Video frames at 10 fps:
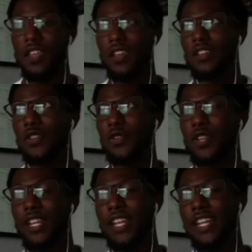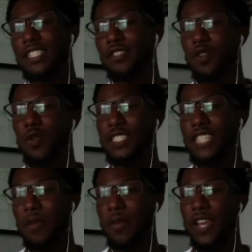do the connection request
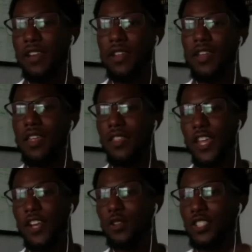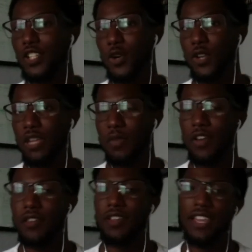campaign, then go to the cold
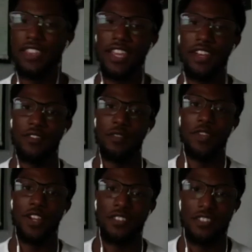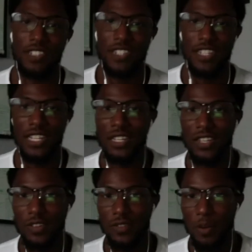email, and then from there,
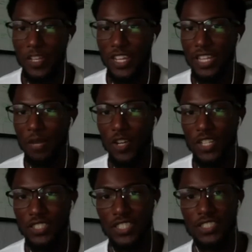replicate that process.